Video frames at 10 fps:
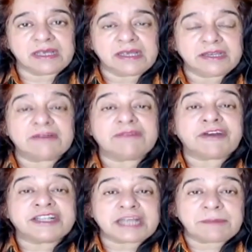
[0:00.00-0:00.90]
you know,
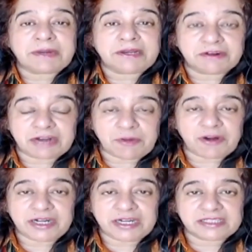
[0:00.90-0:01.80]
for example, you know,
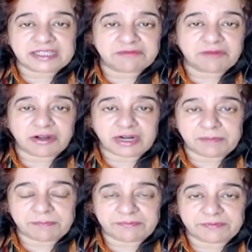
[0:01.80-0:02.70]
commodities have gone
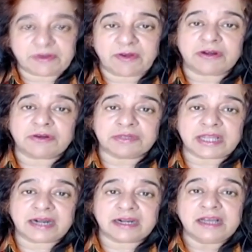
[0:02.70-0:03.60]
up. We all know
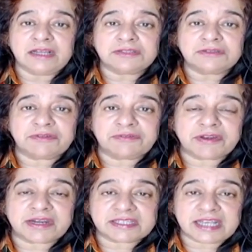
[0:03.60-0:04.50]
that. So if you
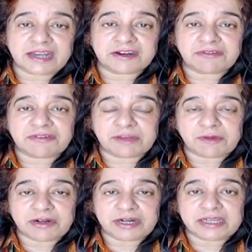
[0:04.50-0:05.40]
are a seller of
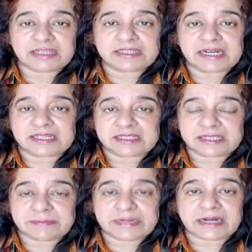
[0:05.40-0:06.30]
commodities, let us
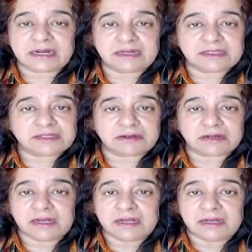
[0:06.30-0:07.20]
say metals
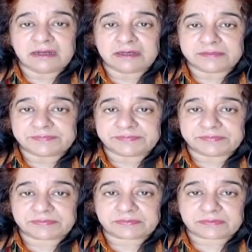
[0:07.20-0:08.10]
or
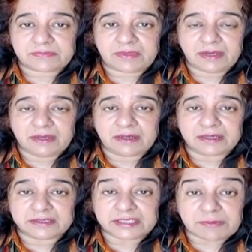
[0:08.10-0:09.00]

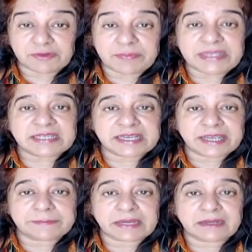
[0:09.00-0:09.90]
some of the basic
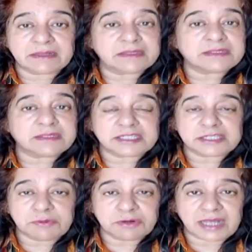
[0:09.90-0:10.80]
chemicals, it is
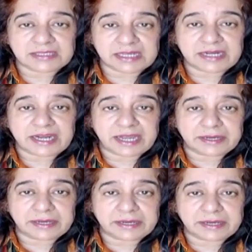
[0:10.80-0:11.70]
bonanza
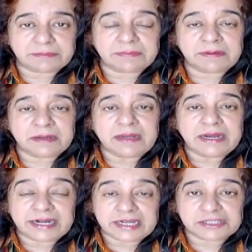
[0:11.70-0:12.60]
time, at
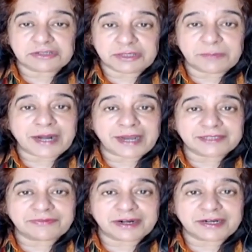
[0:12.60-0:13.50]
least on the price
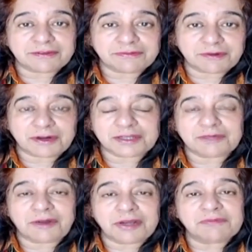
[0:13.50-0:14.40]
front, if not the
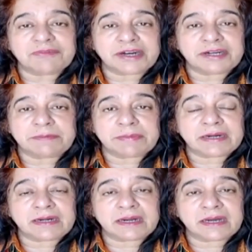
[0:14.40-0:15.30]
volume front.
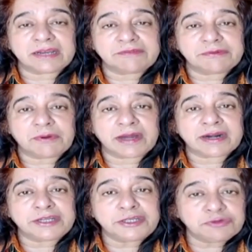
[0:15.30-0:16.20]
But if you
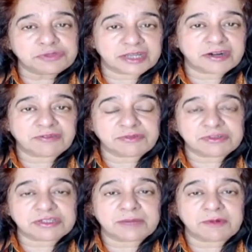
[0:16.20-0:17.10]
are a user of
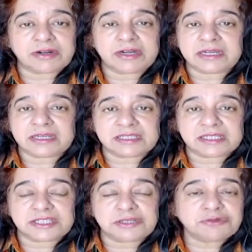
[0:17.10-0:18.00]
those commodities,
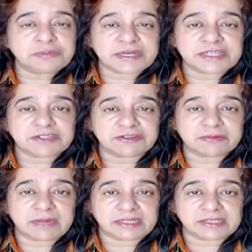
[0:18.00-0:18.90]
there's huge pressure
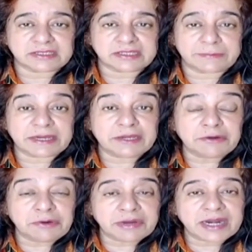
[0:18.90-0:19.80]
on margins. I mean,
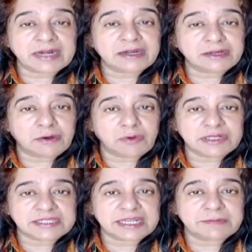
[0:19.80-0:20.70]
you look at the
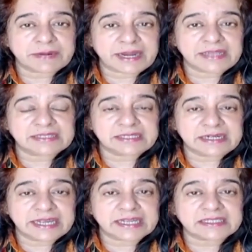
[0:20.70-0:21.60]
wholesale price
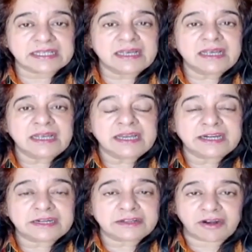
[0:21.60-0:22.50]
index,
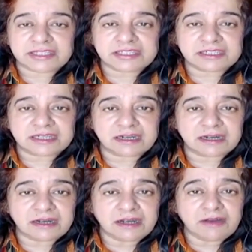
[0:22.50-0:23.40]
it crossed
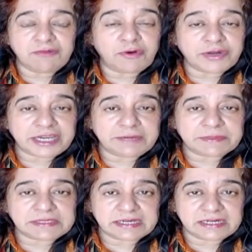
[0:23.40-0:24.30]

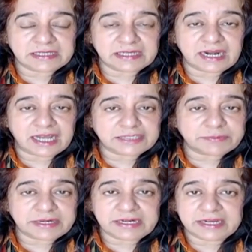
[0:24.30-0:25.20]
14% in the
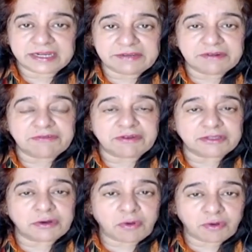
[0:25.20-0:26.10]
last print. And even
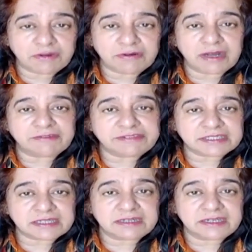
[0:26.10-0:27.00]
for the whole
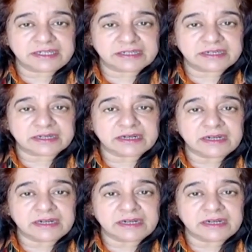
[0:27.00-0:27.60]
fiscal year,